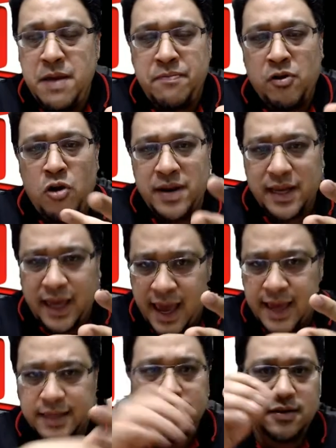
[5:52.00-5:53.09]
open a
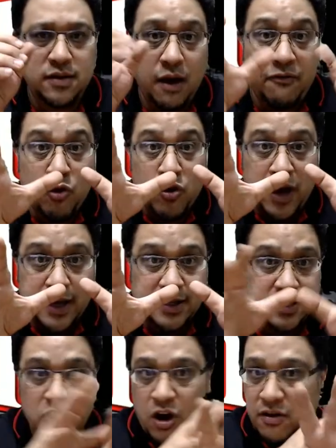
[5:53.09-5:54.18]
case, a full case,
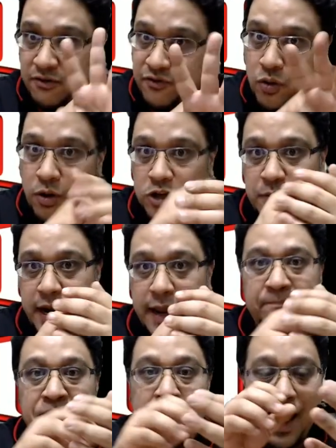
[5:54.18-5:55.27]
not a 4-box break,
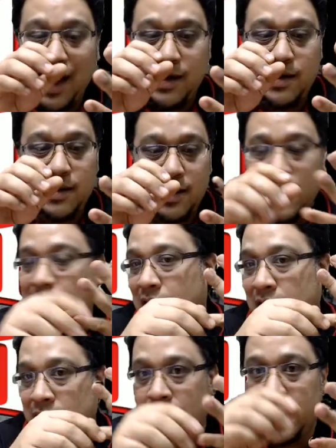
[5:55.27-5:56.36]
and hit like a
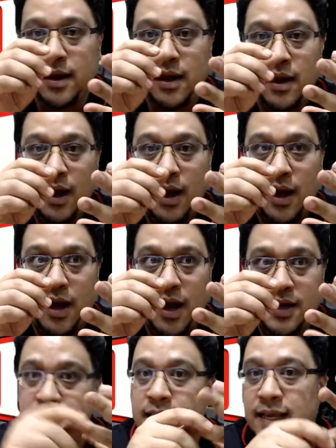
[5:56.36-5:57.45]
Haaland,
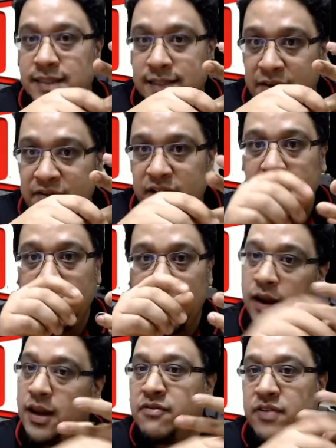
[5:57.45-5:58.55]
CR7, and
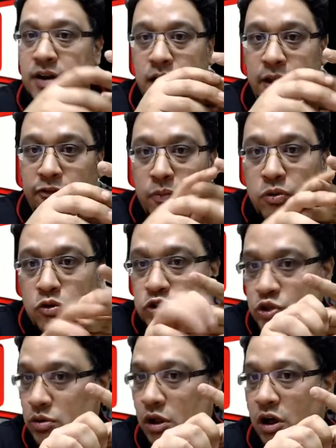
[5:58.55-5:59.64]
even a Liverpool
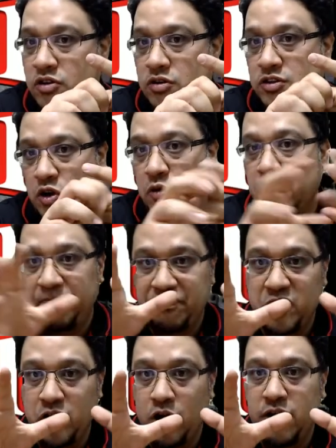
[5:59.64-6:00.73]
dual auto. So,
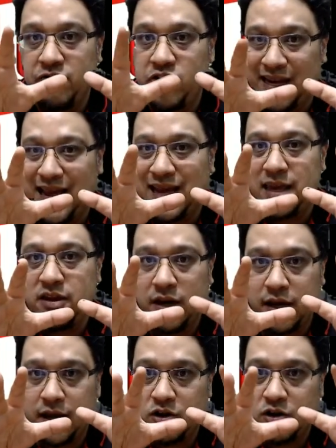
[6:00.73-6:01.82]
if you're lucky, you're going to
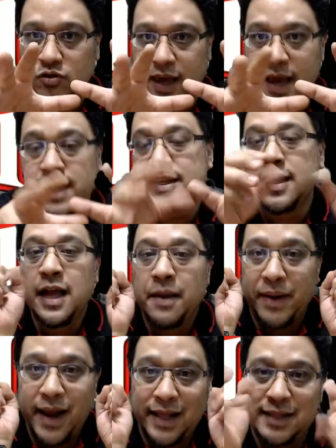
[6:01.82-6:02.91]
get a good case.
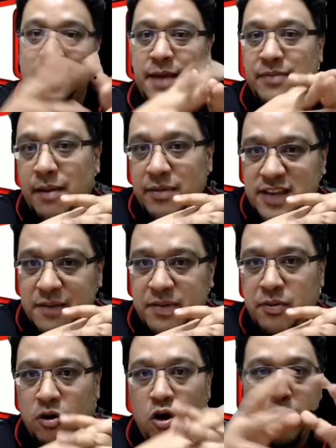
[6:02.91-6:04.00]
But same time, I've seen
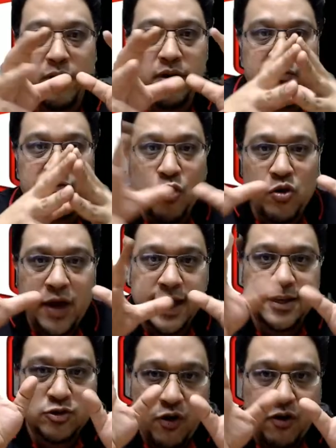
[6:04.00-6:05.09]
people open a full case,
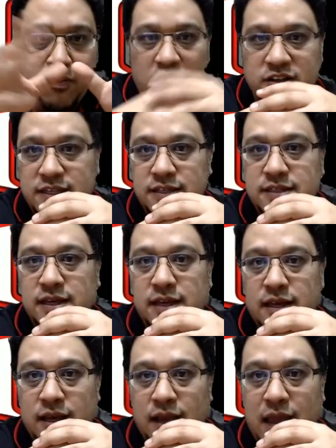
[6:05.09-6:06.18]
12 boxes,
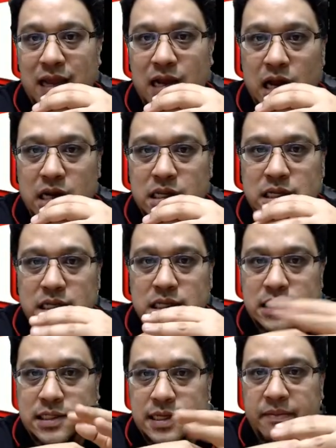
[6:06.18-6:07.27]
and got
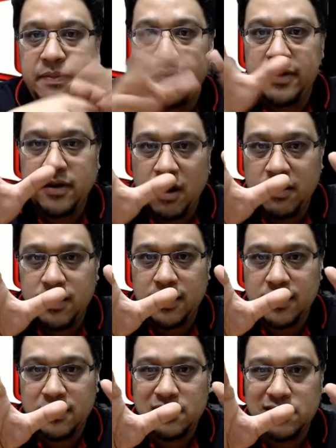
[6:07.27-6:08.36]
zip, nothing.
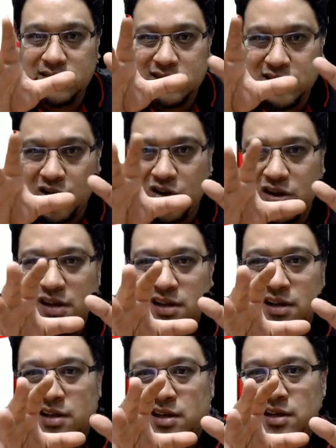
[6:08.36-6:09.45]
So,
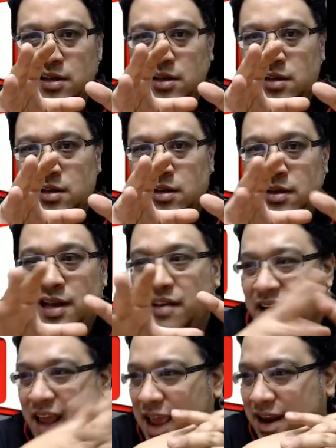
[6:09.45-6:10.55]
love and
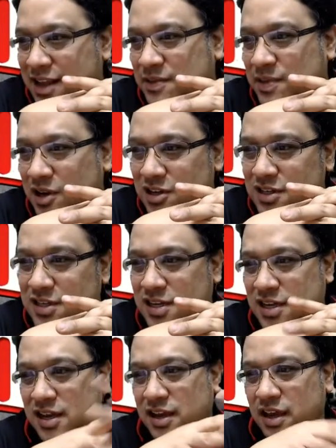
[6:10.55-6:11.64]
hate, I suppose.
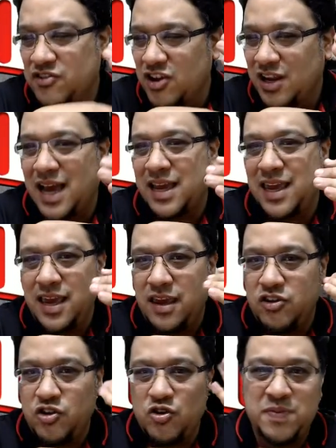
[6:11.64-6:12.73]
If you're lucky, you
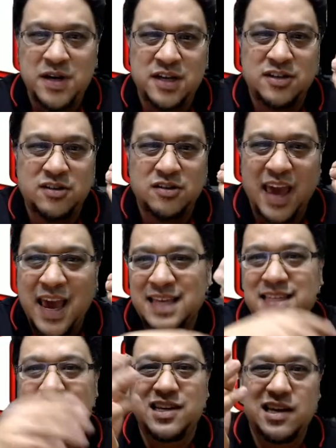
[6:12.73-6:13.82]
do a personal
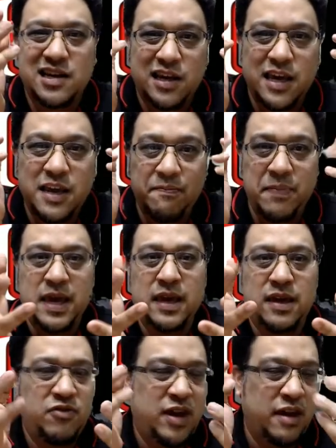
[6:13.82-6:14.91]
case, you're going to hit big.
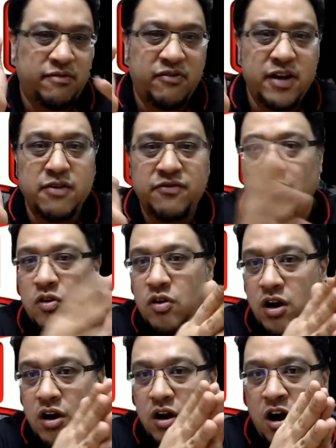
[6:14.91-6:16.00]
You get 3 or 4
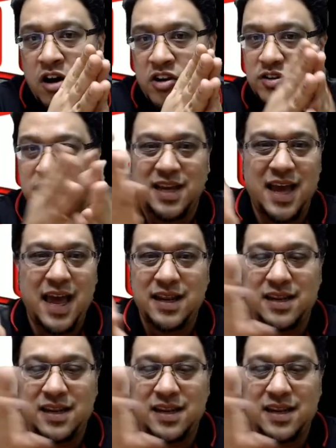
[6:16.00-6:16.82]
autos. And